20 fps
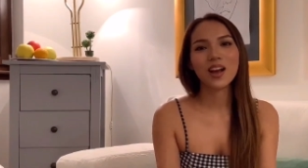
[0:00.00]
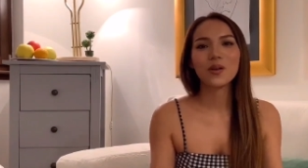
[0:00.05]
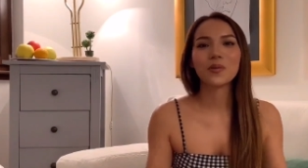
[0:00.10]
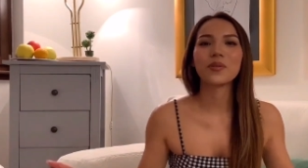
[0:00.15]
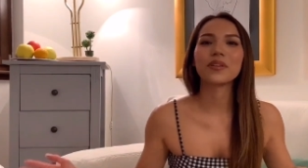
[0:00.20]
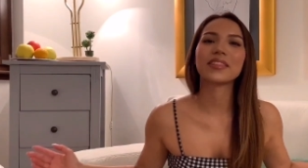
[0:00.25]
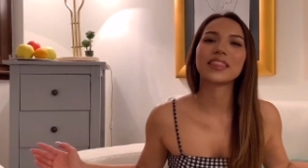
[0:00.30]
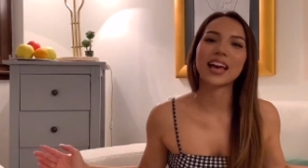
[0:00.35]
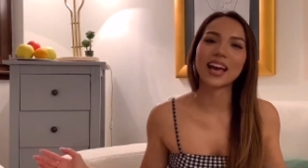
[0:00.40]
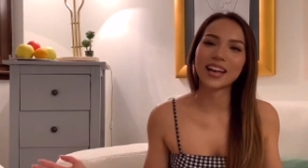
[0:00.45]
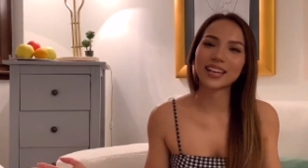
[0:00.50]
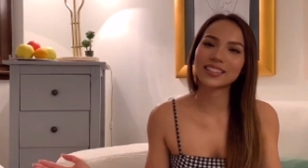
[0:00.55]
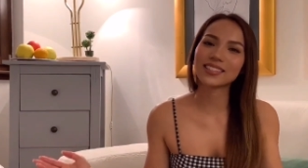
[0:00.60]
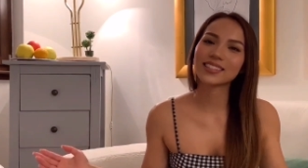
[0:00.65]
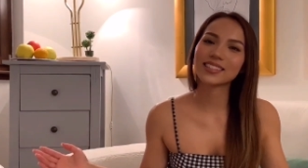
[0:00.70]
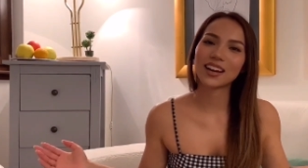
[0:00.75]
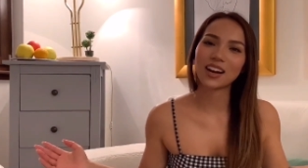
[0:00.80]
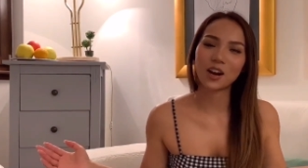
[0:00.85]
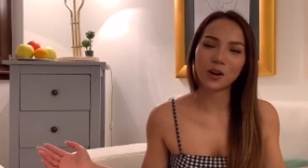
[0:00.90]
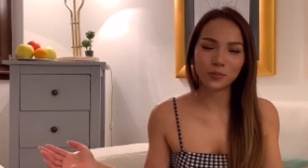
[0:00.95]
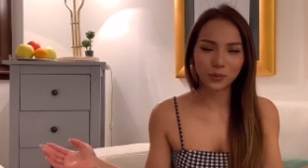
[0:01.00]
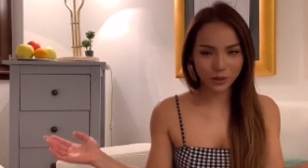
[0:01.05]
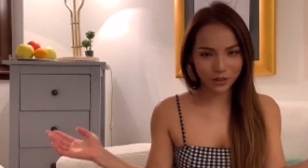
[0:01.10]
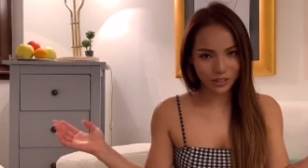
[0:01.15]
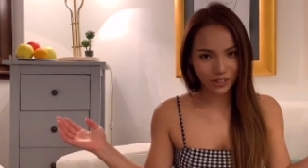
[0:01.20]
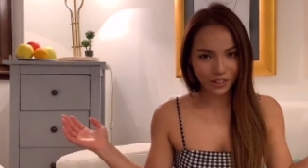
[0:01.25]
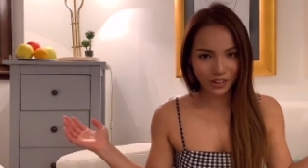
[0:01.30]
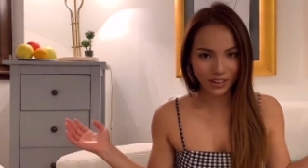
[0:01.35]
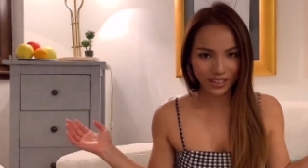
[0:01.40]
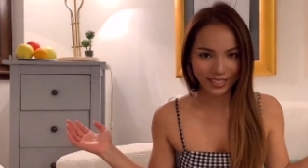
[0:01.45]
With that, hope you
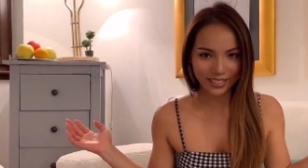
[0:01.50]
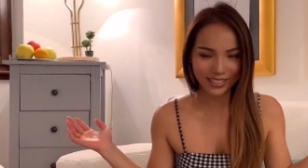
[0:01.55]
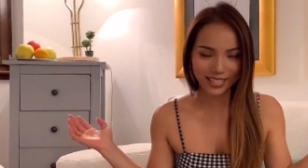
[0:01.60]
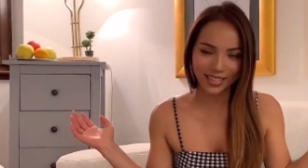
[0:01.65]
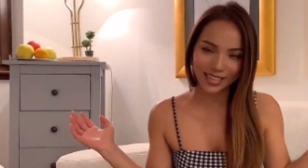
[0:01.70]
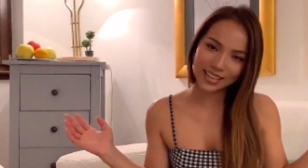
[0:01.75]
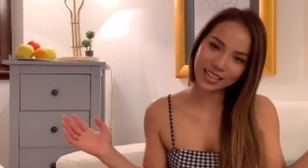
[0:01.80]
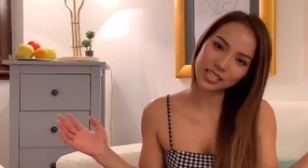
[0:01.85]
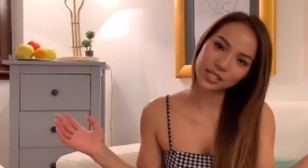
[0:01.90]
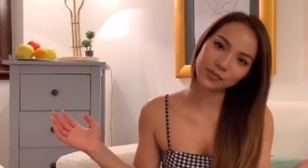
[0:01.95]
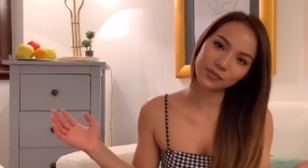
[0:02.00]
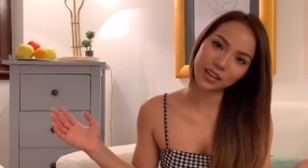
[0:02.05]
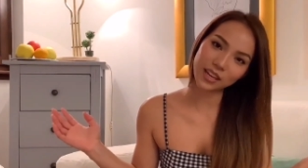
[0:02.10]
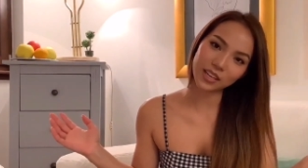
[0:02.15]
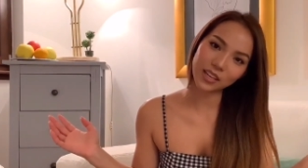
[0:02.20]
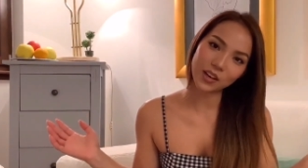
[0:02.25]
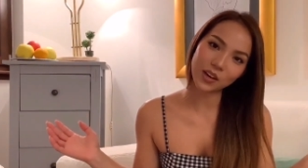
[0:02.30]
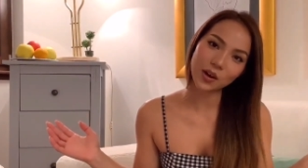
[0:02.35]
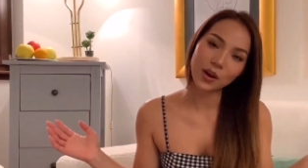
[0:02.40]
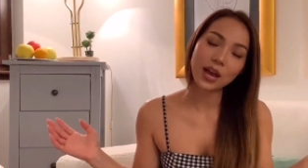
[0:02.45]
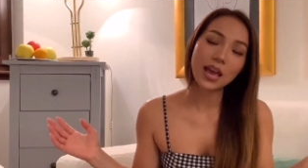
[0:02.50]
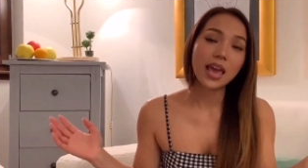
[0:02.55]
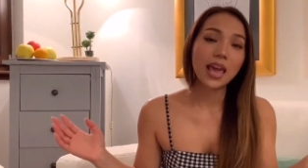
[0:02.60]
enjoyed today's video